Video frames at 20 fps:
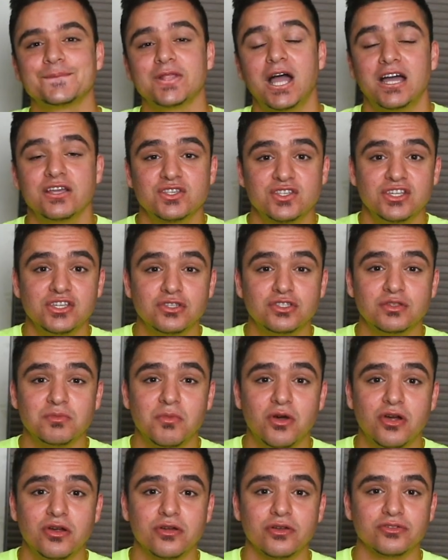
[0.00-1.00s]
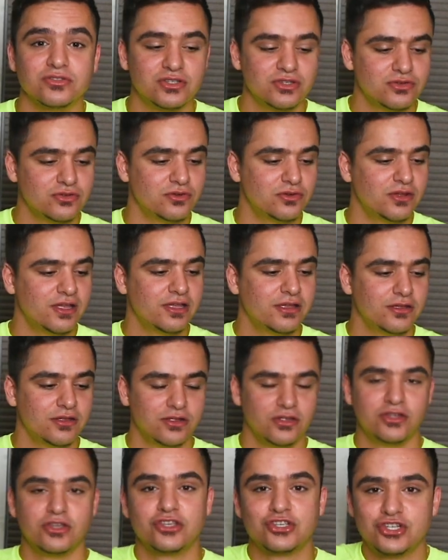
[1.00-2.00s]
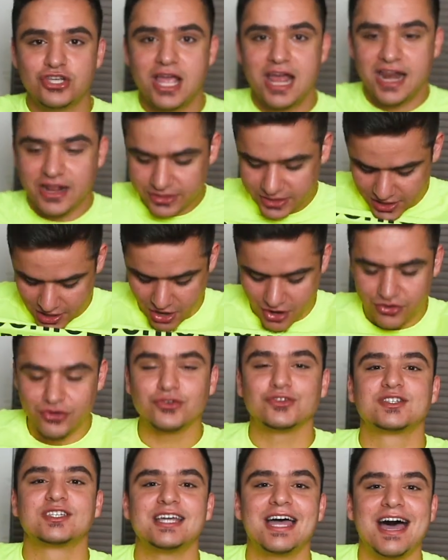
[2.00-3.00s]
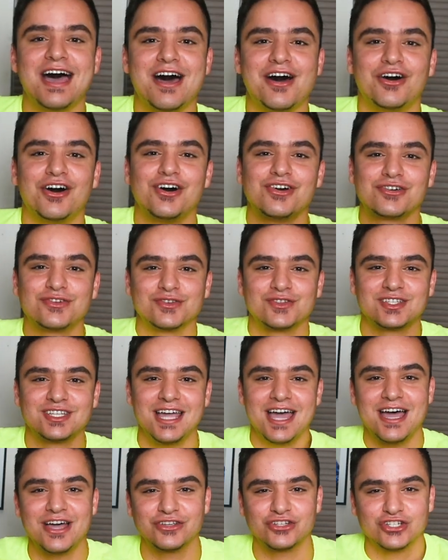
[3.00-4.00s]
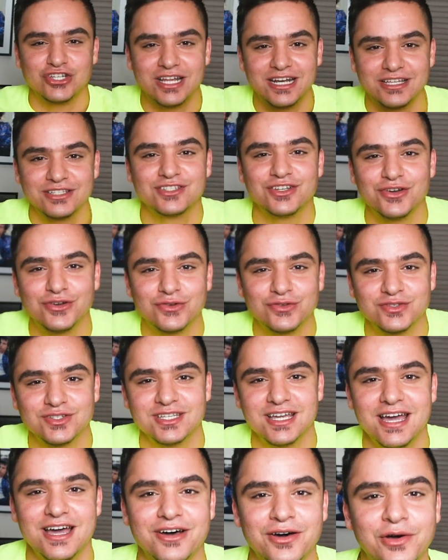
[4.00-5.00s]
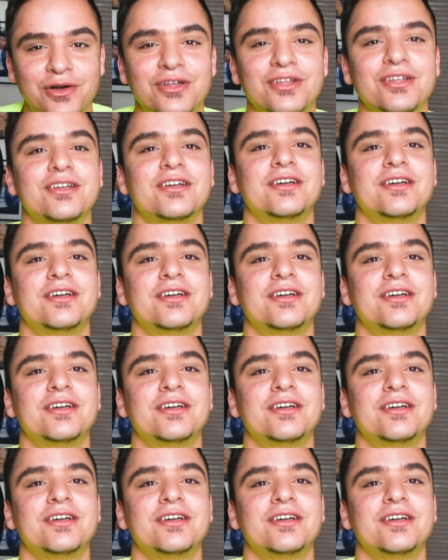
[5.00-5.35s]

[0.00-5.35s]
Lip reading: I'll see you tomorrow, too. Shout out to Uncle Sal. Shout out to Uncle Sal.